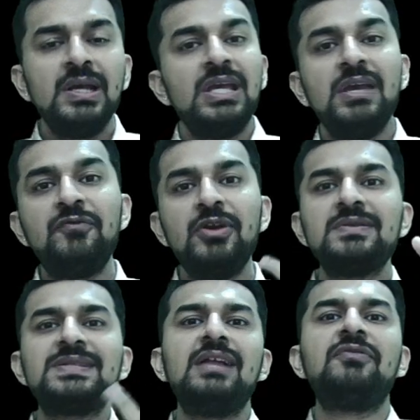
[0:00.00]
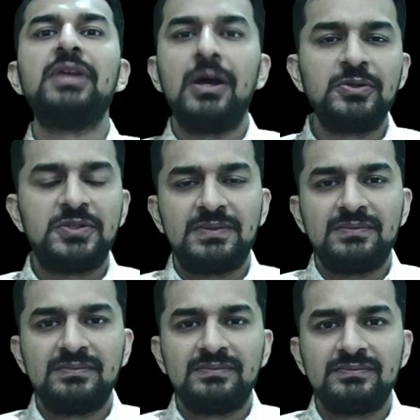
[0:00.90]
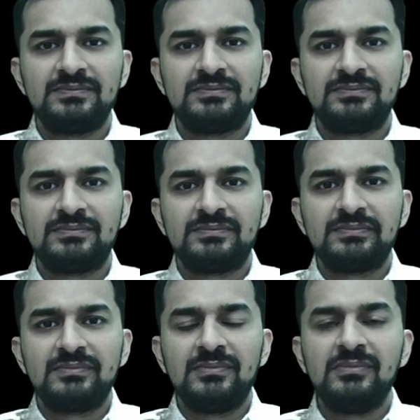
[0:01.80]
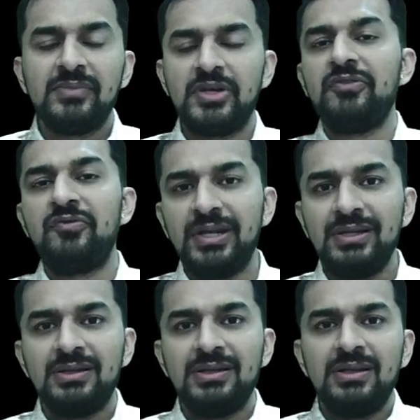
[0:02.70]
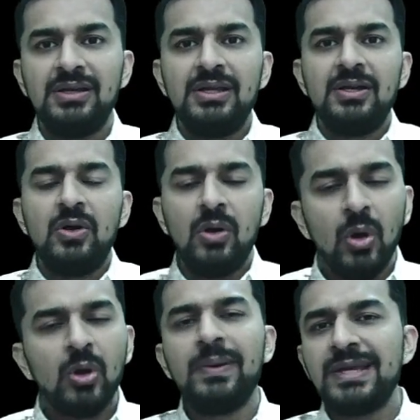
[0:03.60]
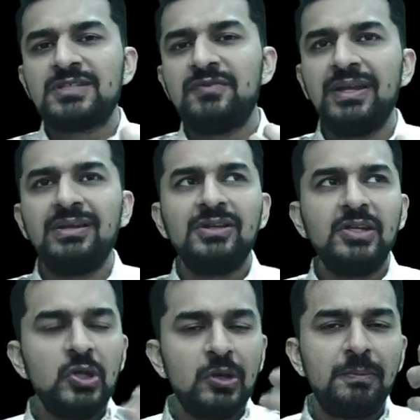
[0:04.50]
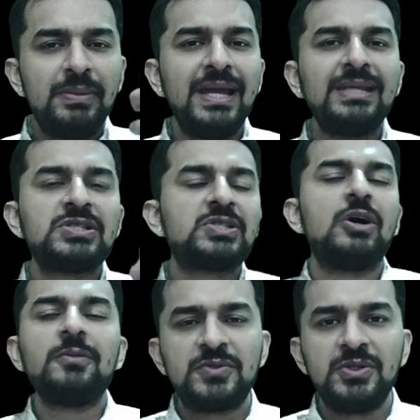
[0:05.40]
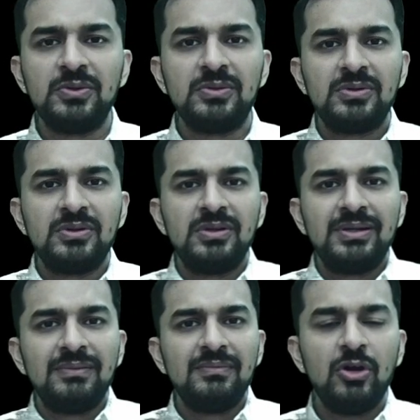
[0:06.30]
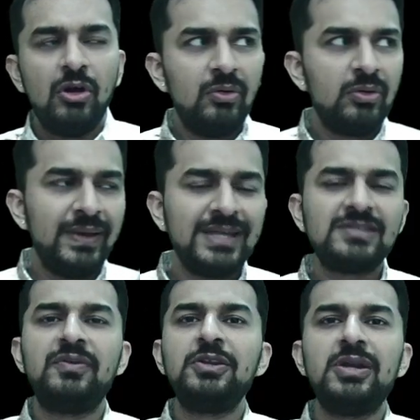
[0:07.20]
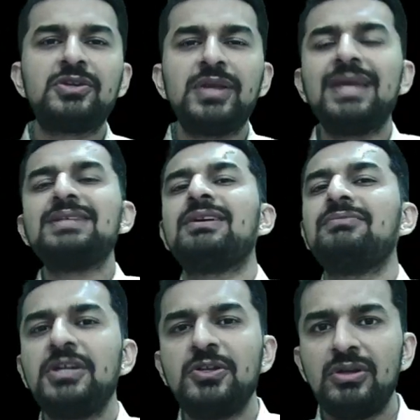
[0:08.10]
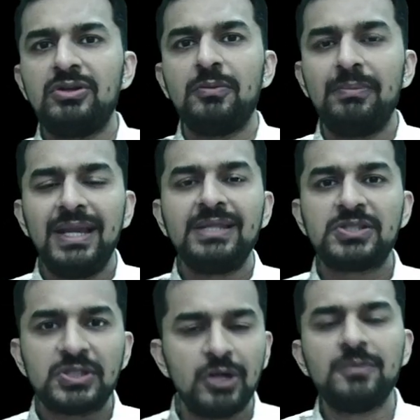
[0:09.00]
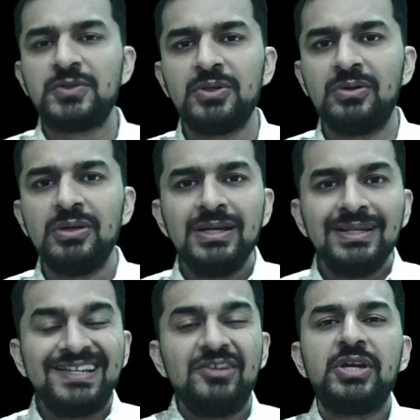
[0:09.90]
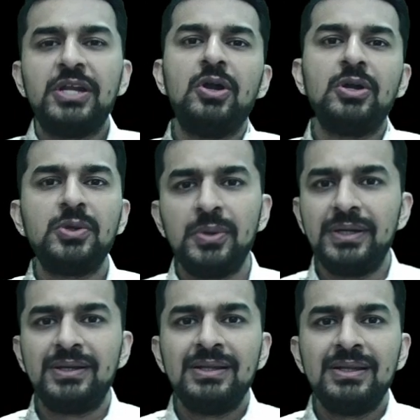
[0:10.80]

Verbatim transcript: If you have self-doubts, my dear friend, always when your brain stops you, always when you're trying something new and your brain stops you that you cannot do it,